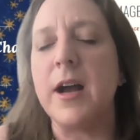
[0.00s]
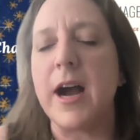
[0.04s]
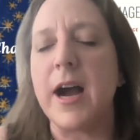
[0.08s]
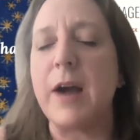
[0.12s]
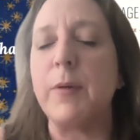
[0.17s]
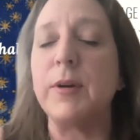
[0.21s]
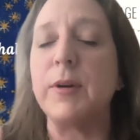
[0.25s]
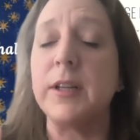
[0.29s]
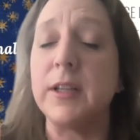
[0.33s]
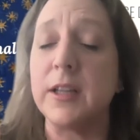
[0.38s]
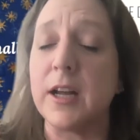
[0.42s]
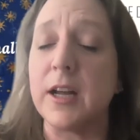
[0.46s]
I
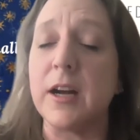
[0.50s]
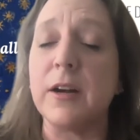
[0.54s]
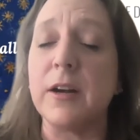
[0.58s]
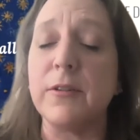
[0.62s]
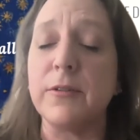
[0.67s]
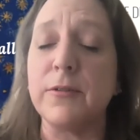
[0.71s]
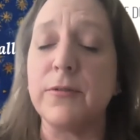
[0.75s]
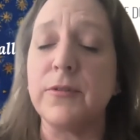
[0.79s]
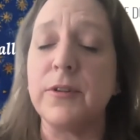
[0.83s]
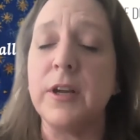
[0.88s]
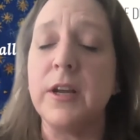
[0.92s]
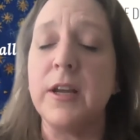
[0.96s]
would
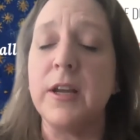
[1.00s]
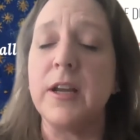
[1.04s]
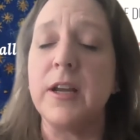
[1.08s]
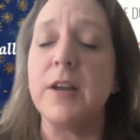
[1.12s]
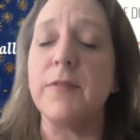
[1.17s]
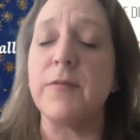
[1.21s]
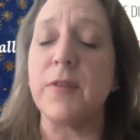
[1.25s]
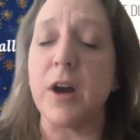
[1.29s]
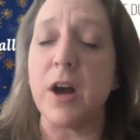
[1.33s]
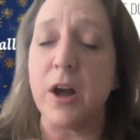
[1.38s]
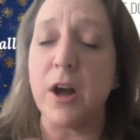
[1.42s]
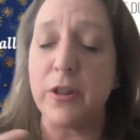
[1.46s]
love
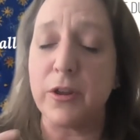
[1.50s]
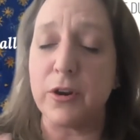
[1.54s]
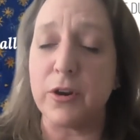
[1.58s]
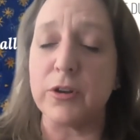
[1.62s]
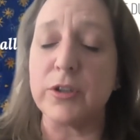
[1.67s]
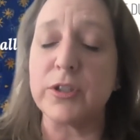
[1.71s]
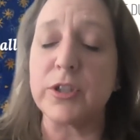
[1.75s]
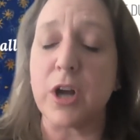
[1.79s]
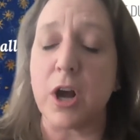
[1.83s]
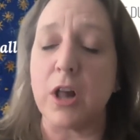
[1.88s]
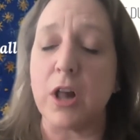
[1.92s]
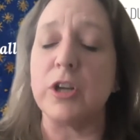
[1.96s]
if other
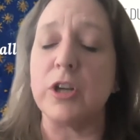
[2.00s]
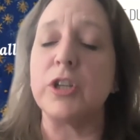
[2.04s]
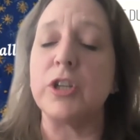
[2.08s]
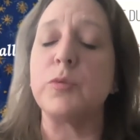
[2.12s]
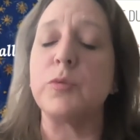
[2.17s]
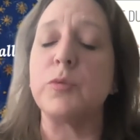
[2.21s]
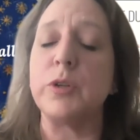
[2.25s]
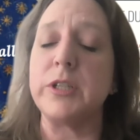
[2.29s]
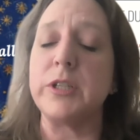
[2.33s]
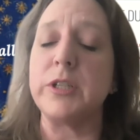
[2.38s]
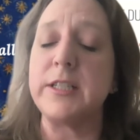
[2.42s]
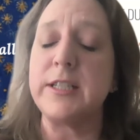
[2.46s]

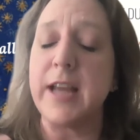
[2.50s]
scholars would